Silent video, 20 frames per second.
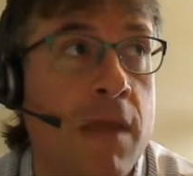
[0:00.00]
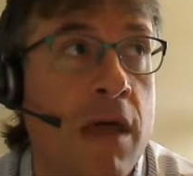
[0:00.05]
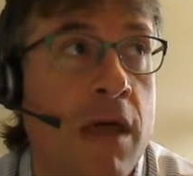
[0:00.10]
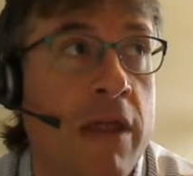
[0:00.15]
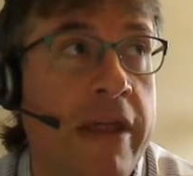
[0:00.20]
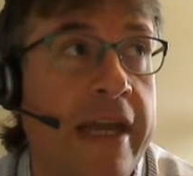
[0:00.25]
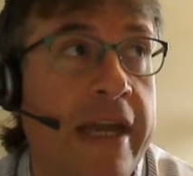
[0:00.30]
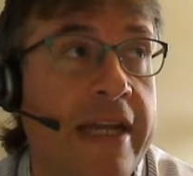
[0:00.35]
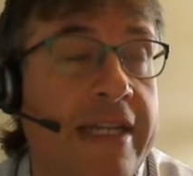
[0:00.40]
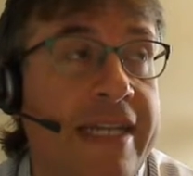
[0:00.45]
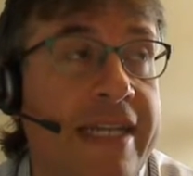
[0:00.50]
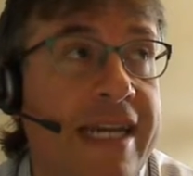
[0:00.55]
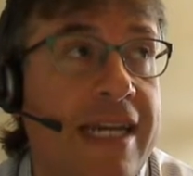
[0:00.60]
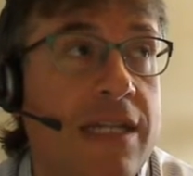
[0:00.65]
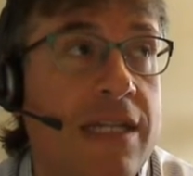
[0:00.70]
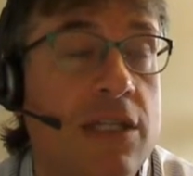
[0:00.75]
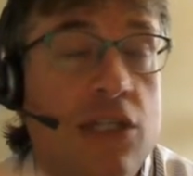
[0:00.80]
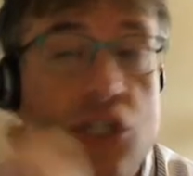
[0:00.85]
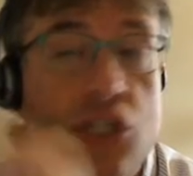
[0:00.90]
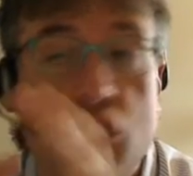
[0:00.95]
They did
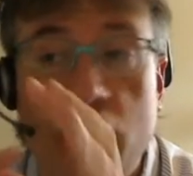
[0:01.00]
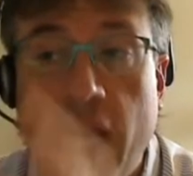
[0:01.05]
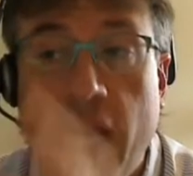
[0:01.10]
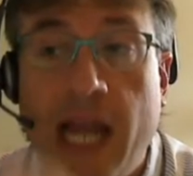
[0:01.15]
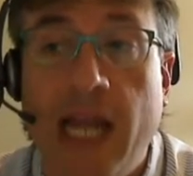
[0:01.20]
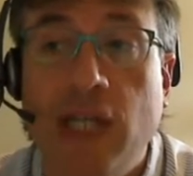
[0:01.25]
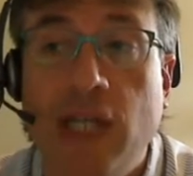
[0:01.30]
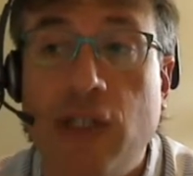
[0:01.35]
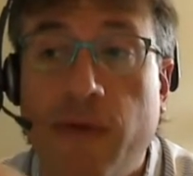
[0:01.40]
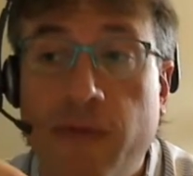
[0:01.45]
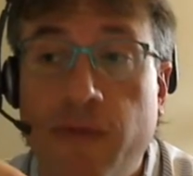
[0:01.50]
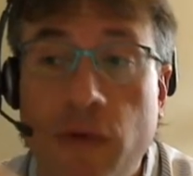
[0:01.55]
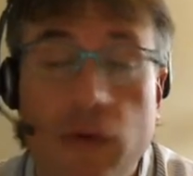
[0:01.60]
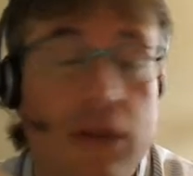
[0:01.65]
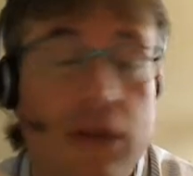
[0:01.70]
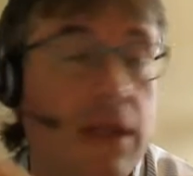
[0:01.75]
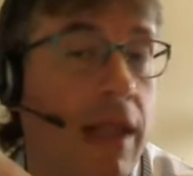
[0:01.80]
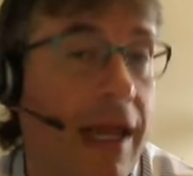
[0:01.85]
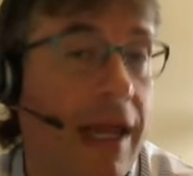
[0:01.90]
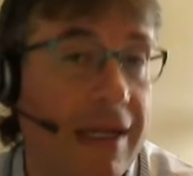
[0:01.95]
change a few,
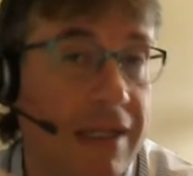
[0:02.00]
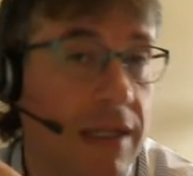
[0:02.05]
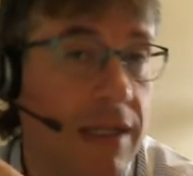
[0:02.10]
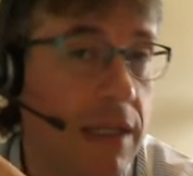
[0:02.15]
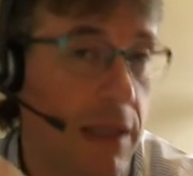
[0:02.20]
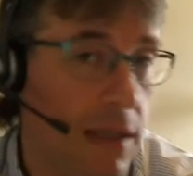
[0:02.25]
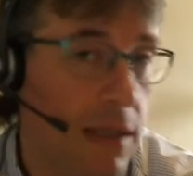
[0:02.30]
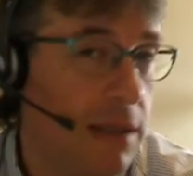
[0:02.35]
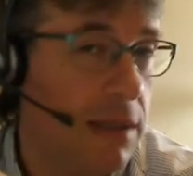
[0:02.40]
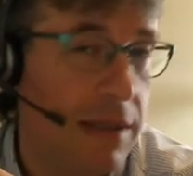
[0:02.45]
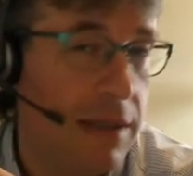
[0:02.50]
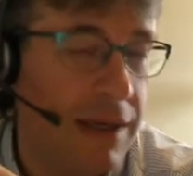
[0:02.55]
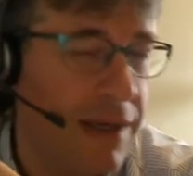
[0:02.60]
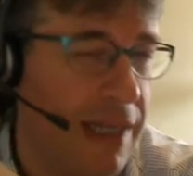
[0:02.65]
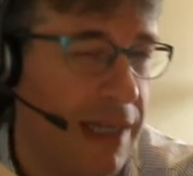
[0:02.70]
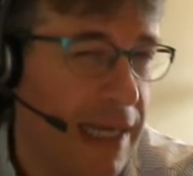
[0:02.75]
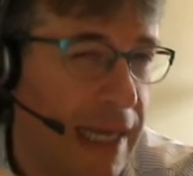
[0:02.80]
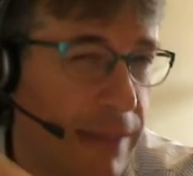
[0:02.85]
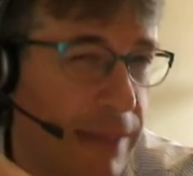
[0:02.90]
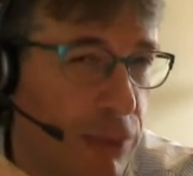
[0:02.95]
like they
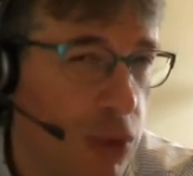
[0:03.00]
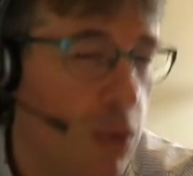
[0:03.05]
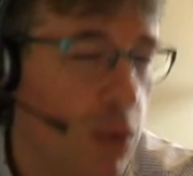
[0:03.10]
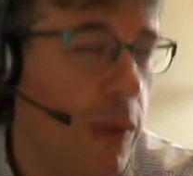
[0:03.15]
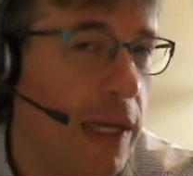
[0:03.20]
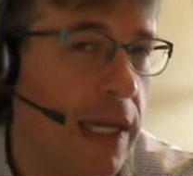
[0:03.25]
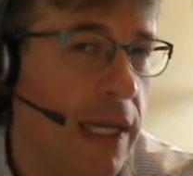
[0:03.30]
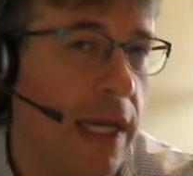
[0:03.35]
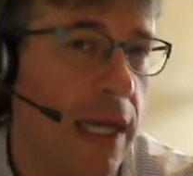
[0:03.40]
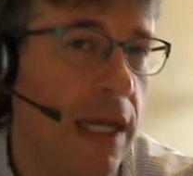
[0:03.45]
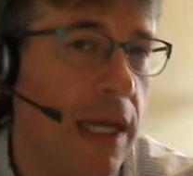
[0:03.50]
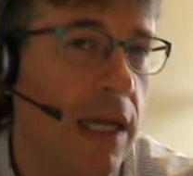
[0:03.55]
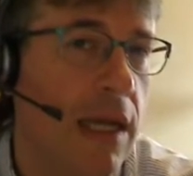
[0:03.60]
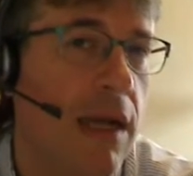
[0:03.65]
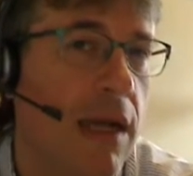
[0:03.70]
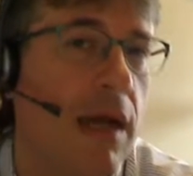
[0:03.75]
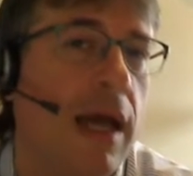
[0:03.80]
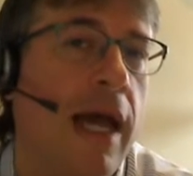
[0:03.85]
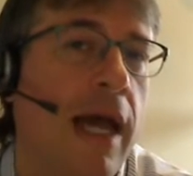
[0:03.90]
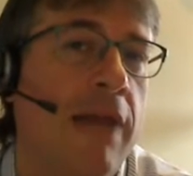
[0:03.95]
keep tweaking
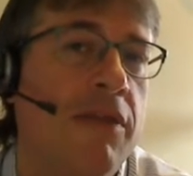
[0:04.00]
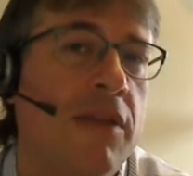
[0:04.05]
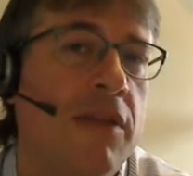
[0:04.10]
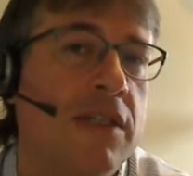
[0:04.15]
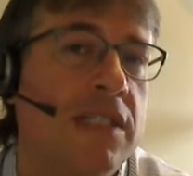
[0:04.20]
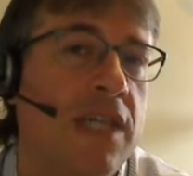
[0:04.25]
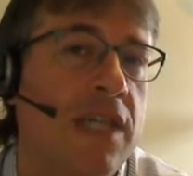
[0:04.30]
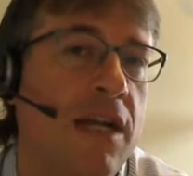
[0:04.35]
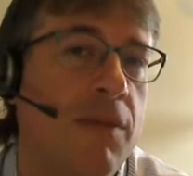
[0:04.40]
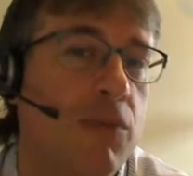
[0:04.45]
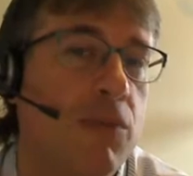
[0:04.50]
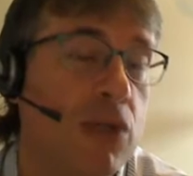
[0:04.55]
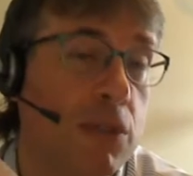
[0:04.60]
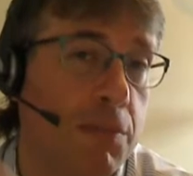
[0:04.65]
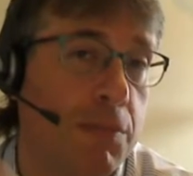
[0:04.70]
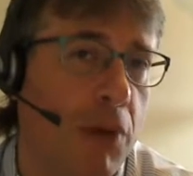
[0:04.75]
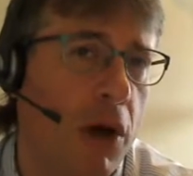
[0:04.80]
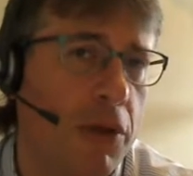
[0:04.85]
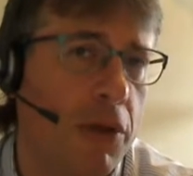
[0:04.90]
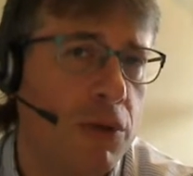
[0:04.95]
at the setup,
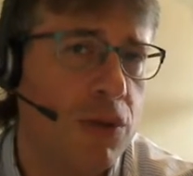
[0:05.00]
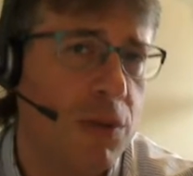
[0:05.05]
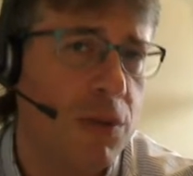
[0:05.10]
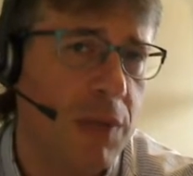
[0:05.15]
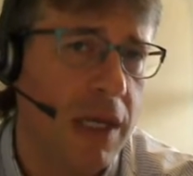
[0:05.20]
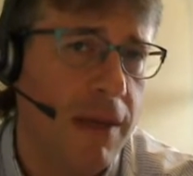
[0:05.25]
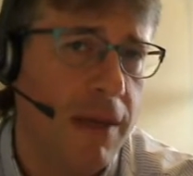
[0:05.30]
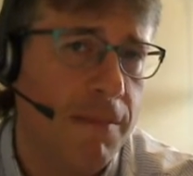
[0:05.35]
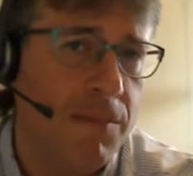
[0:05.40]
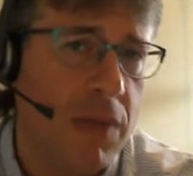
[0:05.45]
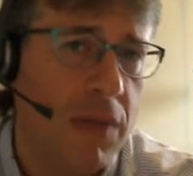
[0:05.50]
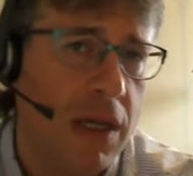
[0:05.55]
which bothers me,